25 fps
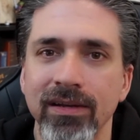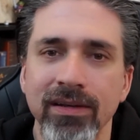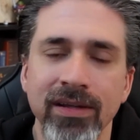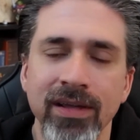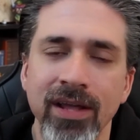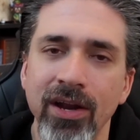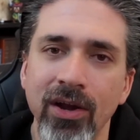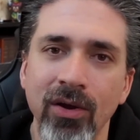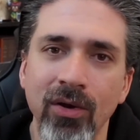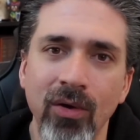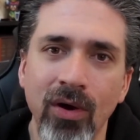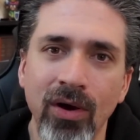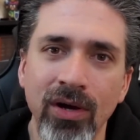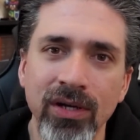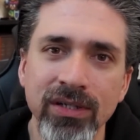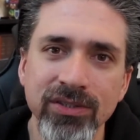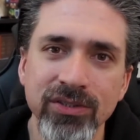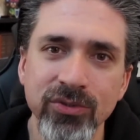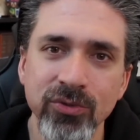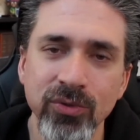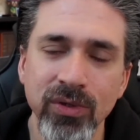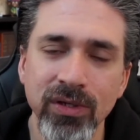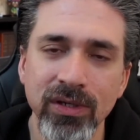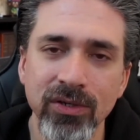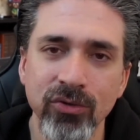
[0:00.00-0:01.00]
you know,
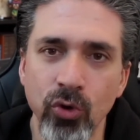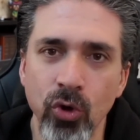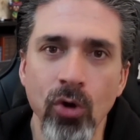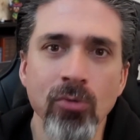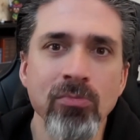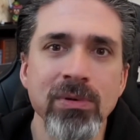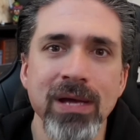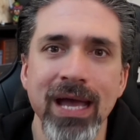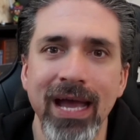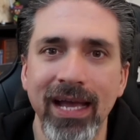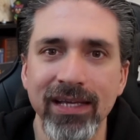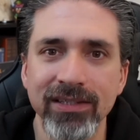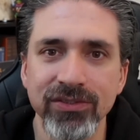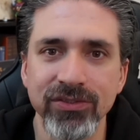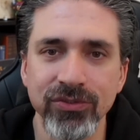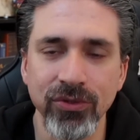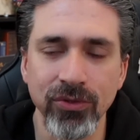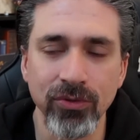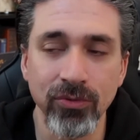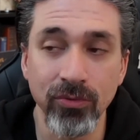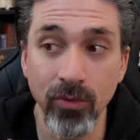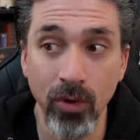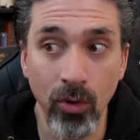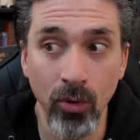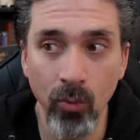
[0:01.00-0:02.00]
onto a Chromecast
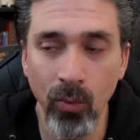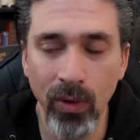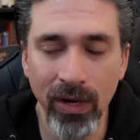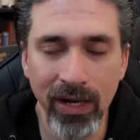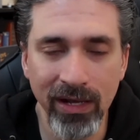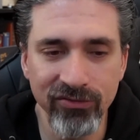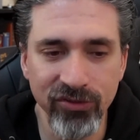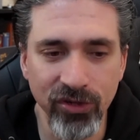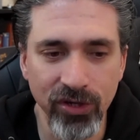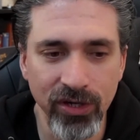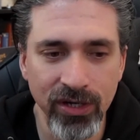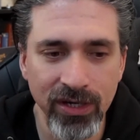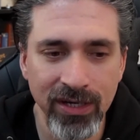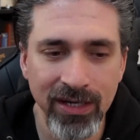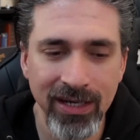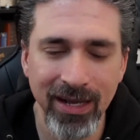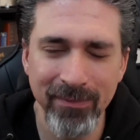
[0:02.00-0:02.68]
or whatever.